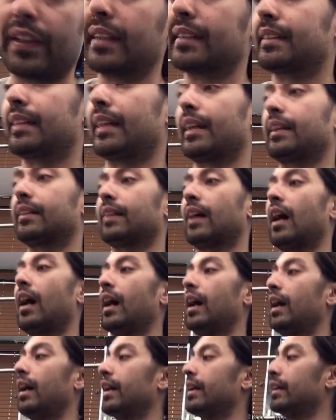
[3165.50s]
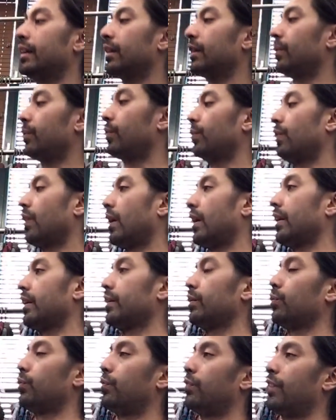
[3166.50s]
these things. I
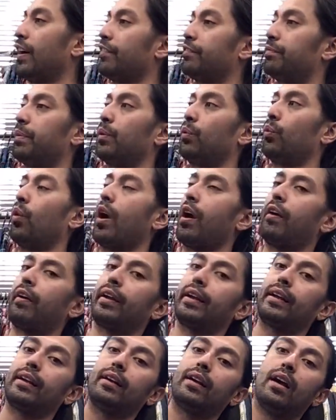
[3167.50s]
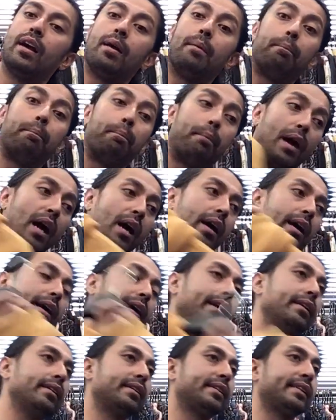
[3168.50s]
I have been wearing
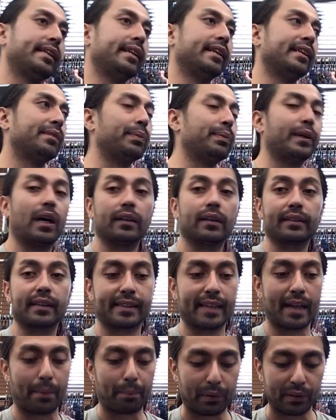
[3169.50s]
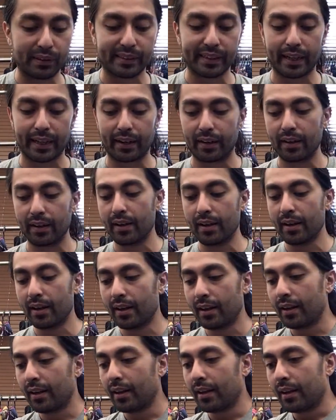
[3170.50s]
mine since we got the samples in
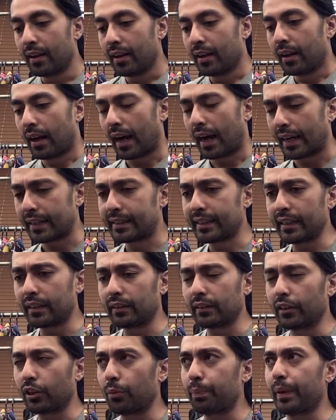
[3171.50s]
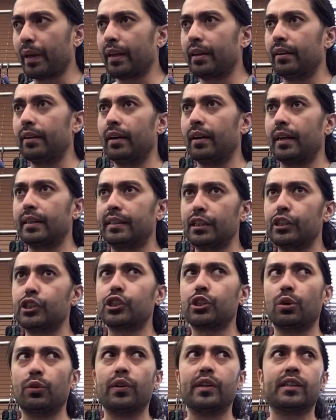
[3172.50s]
I did a little bit, I did
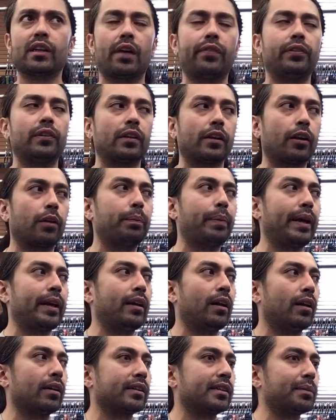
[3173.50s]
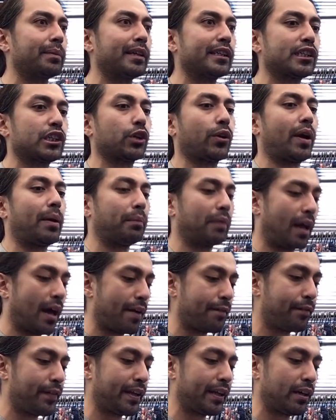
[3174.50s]
show these off a little bit on some Instagram
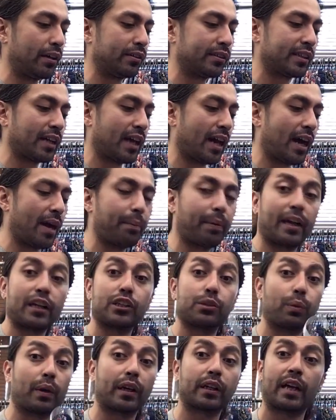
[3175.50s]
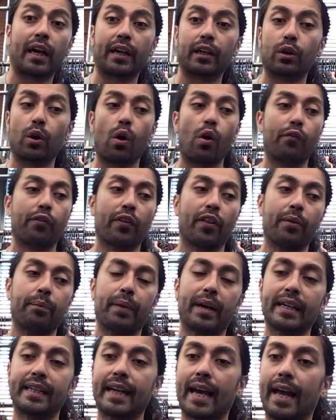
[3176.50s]
live videos, uh, but I just wanna kinda go over them
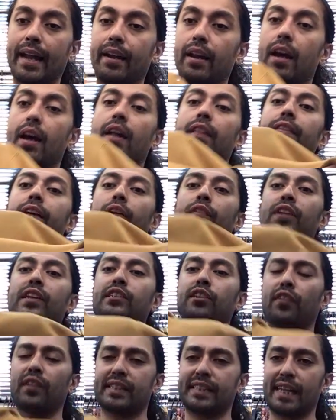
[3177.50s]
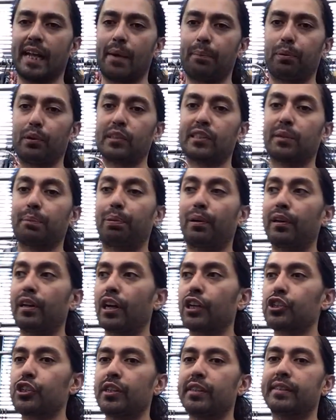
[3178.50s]
again. Now these are the samples, the
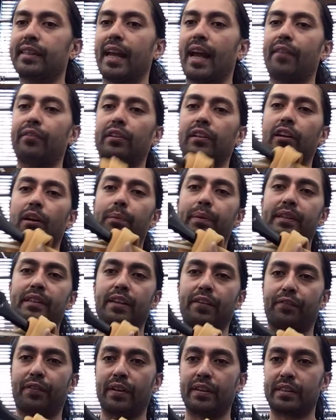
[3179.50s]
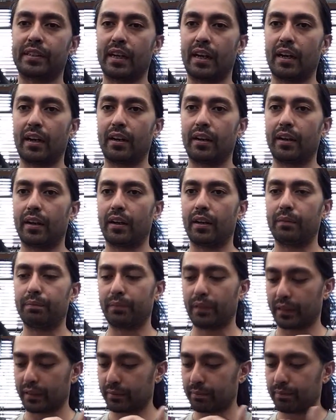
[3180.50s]
productions, they have a little bit different uh, uh,
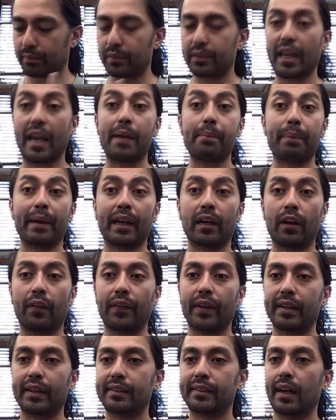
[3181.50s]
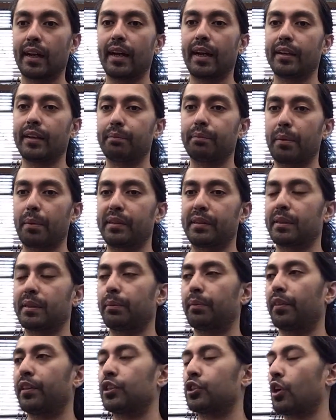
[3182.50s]
like taping on the inside and maybe some
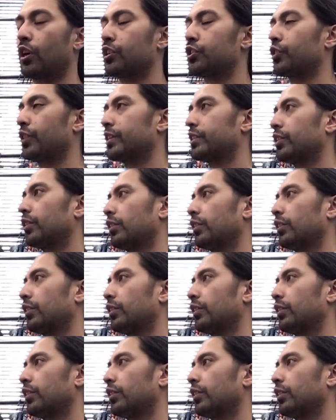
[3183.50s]
of the drawstrings are